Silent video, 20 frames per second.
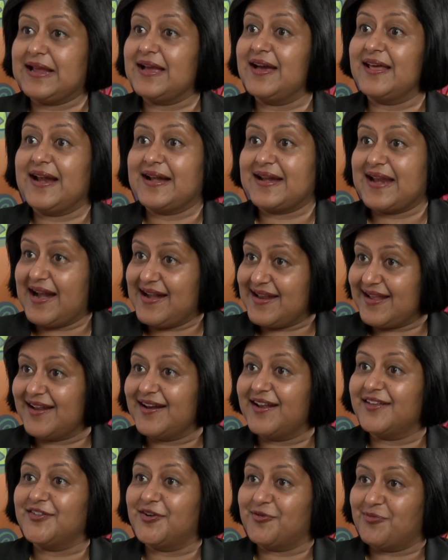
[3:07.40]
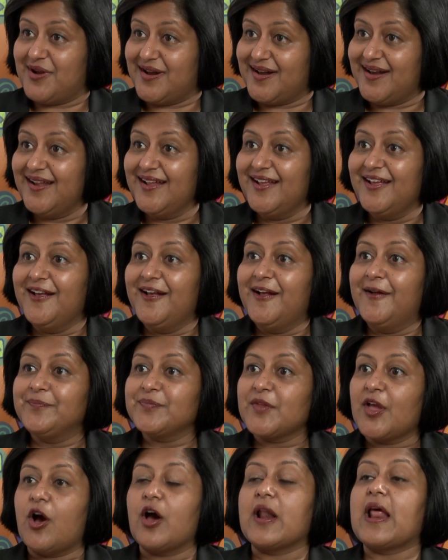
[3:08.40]
her and getting another one.
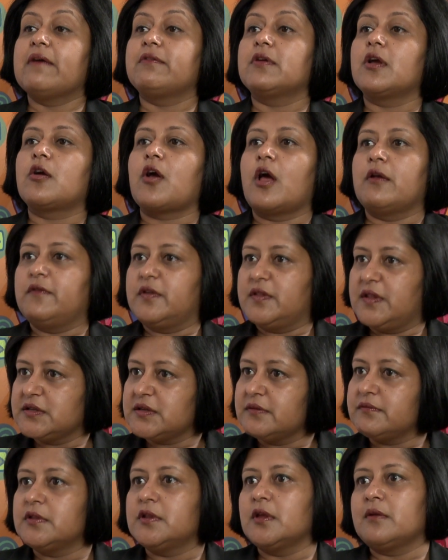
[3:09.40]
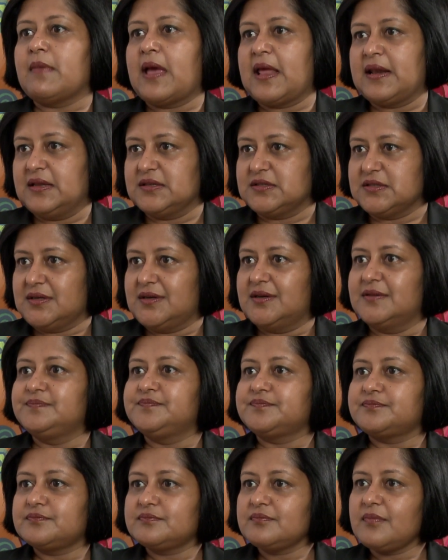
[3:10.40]
Or having a conversation with your manager,
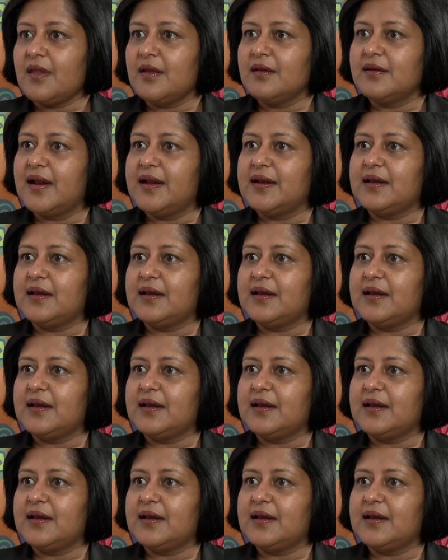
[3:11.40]
right?